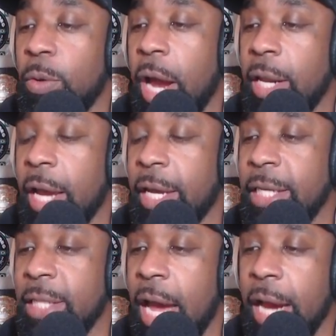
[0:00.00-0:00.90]
Like
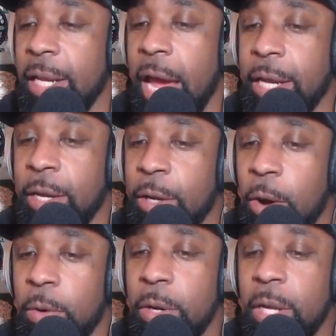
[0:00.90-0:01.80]
he's not like
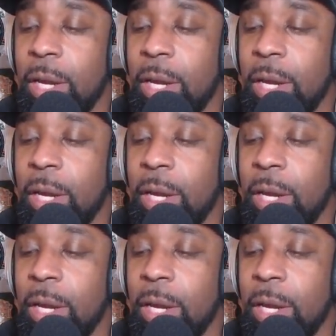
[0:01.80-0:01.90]
all